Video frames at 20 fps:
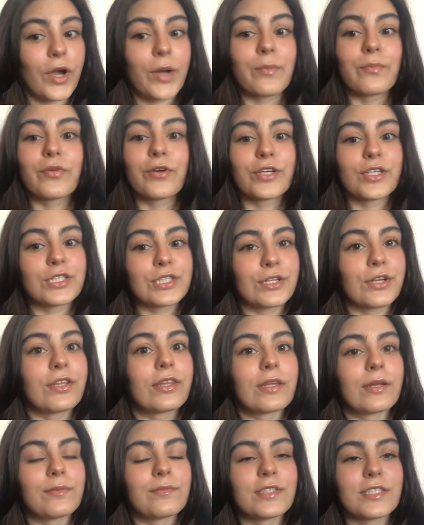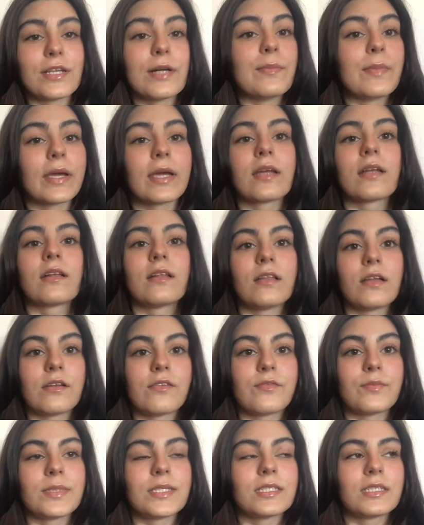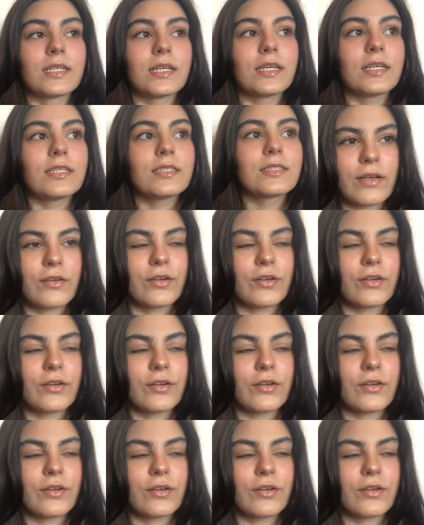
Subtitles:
I'm pretty sure that I'm still making a lot of mistakes.